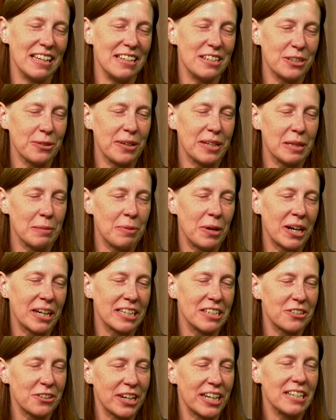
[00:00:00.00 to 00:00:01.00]
enjoying the
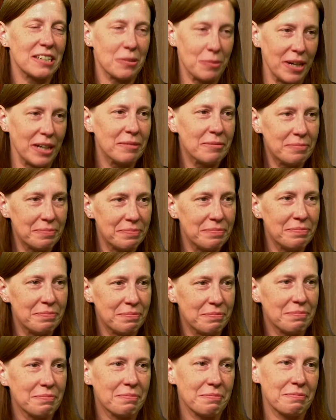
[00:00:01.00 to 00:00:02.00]
park is great as well.
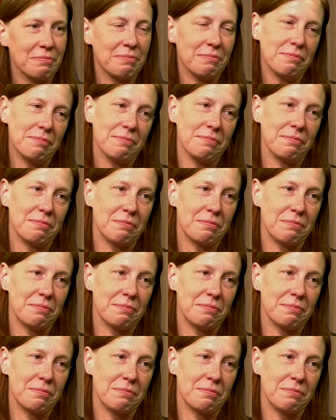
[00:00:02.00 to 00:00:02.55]
Yes, mm -hmm. awesome.